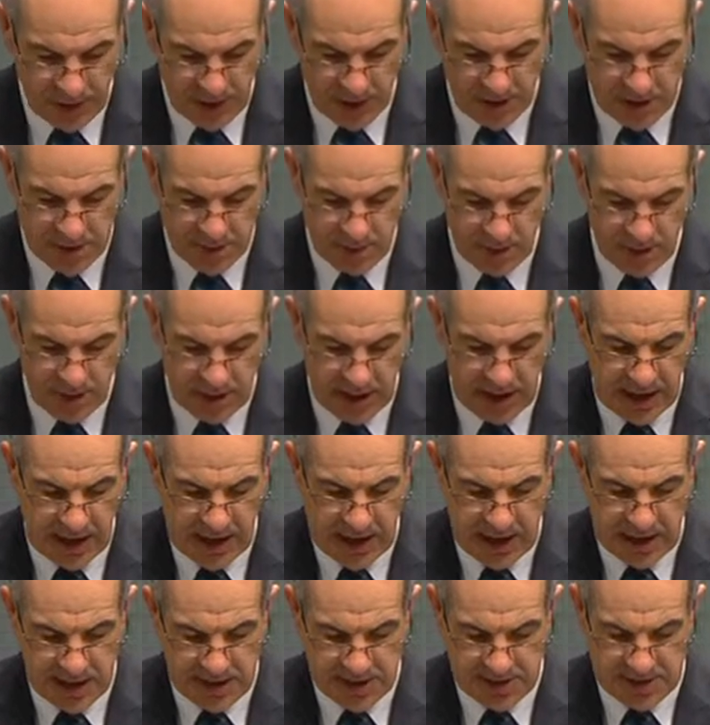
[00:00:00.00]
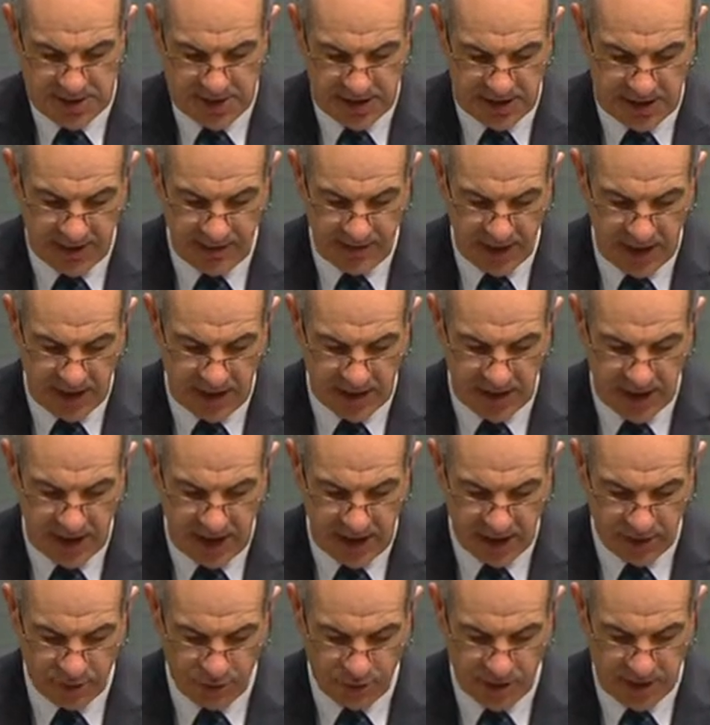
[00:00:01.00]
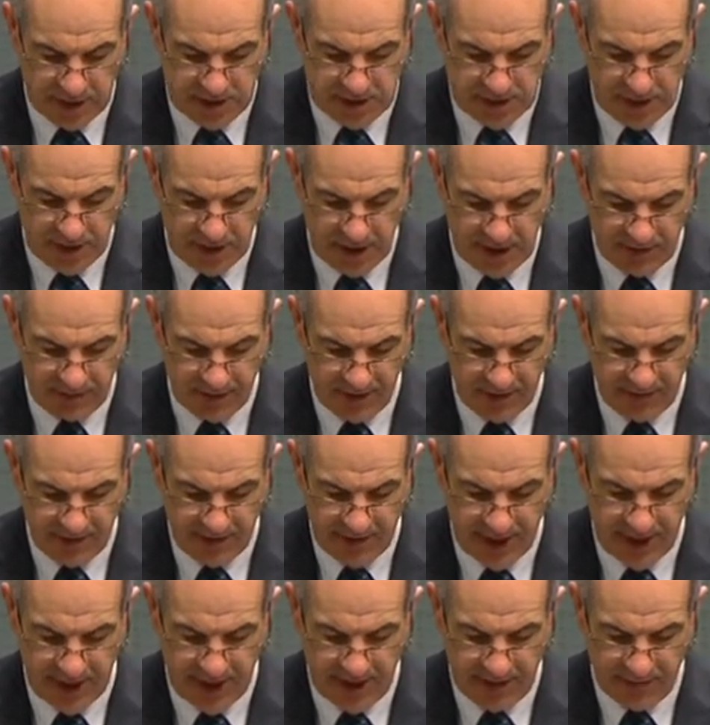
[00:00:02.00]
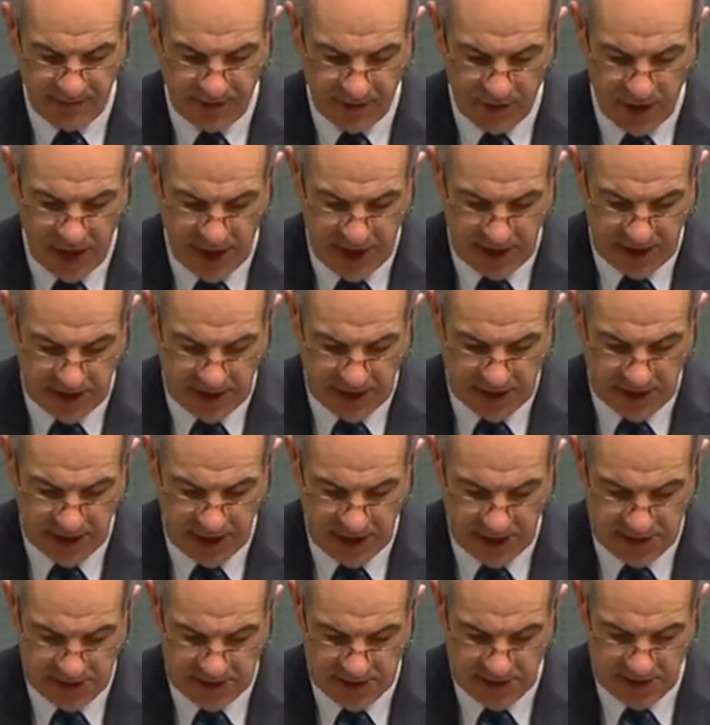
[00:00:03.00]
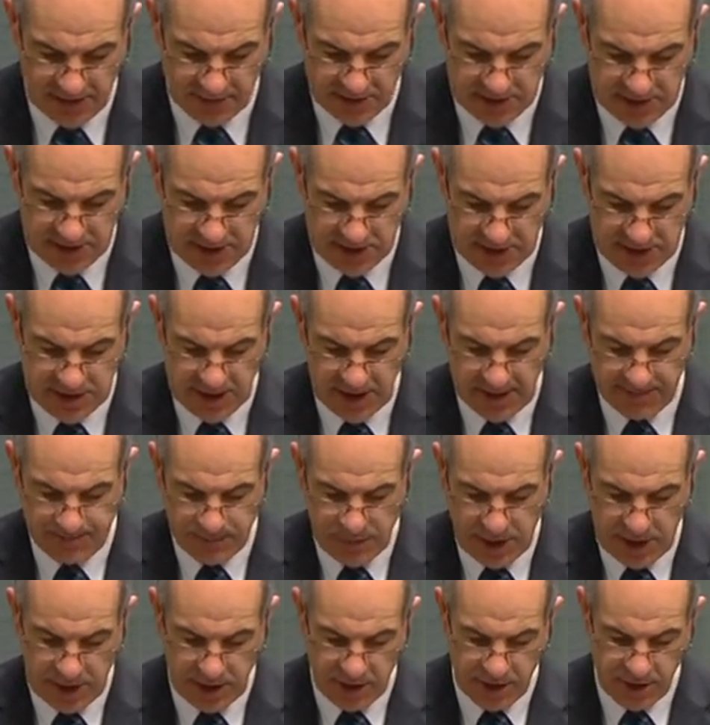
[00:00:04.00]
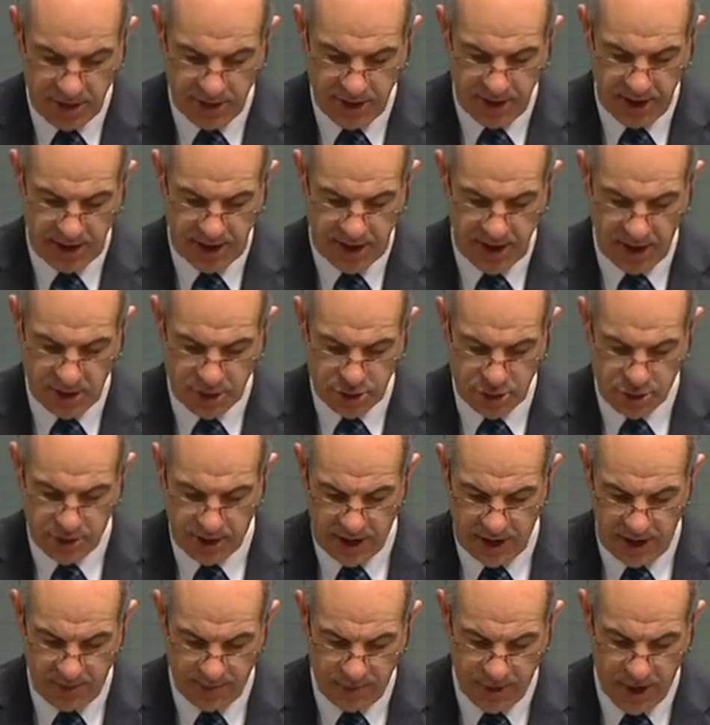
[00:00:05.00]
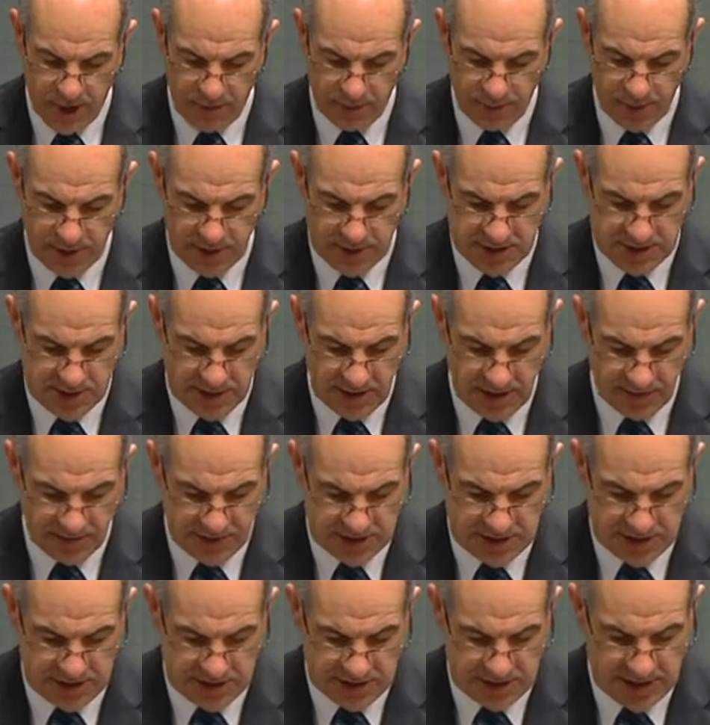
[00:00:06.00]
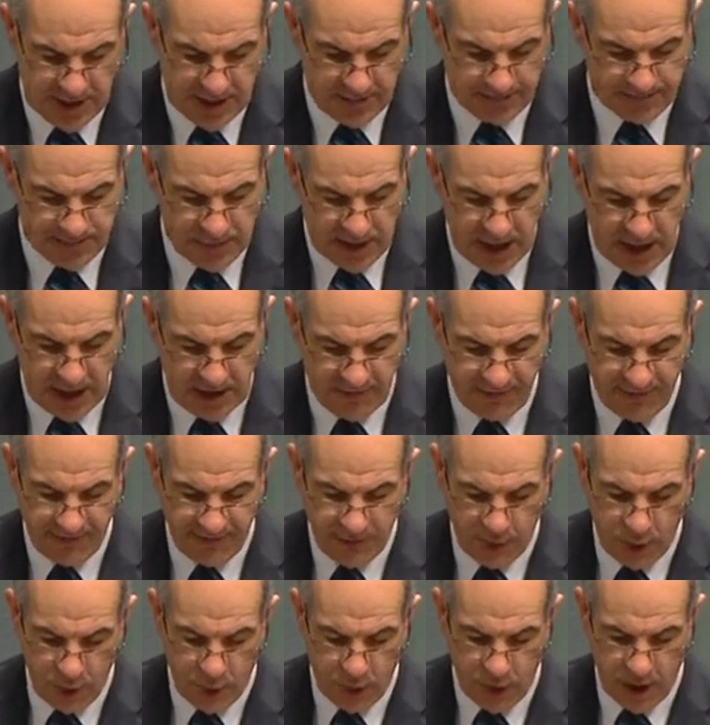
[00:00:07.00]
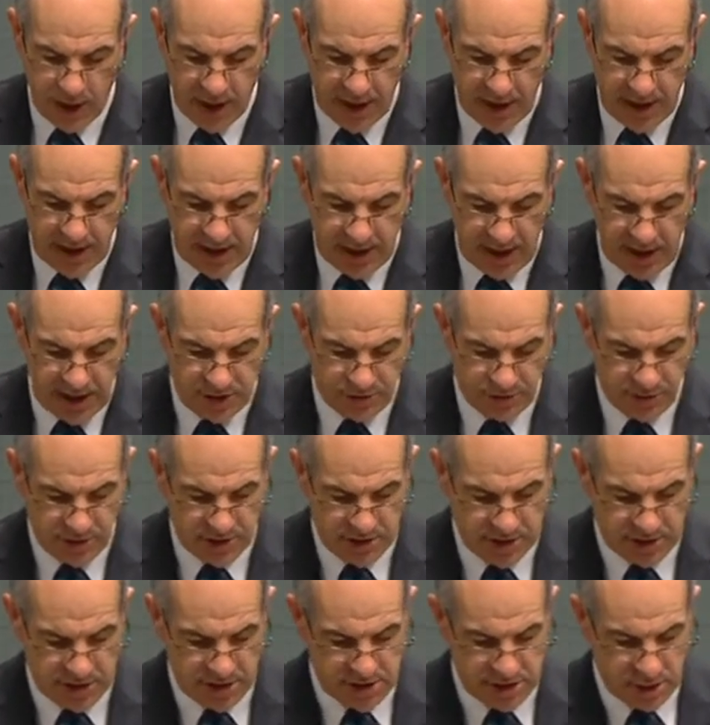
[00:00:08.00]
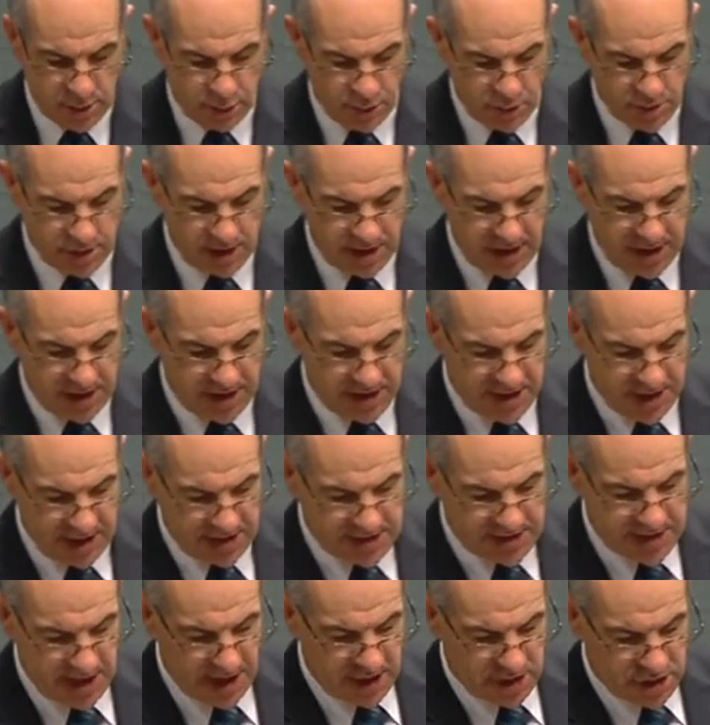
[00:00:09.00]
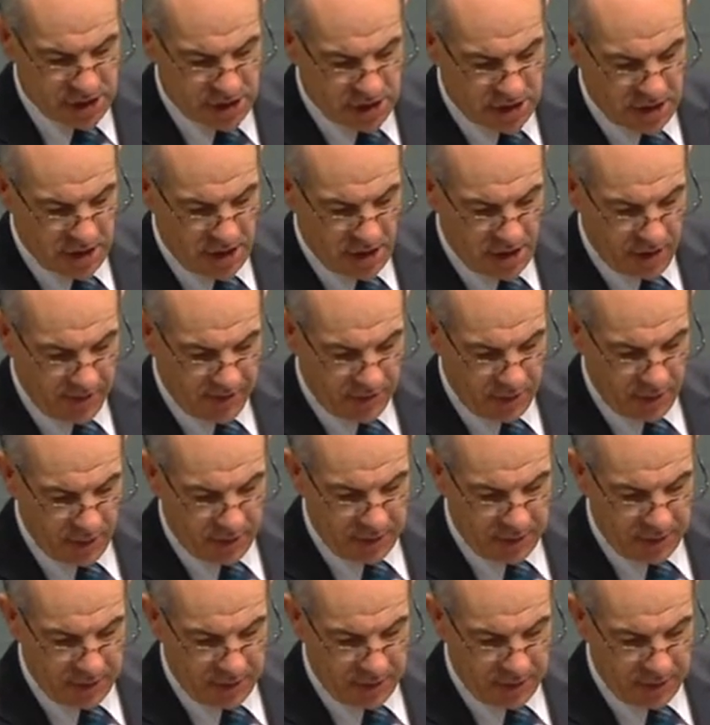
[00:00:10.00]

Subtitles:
3. Significantly increase the level of funding for aged care services, including culturally appropriate services, and 4. Introduce quarterly indexation of all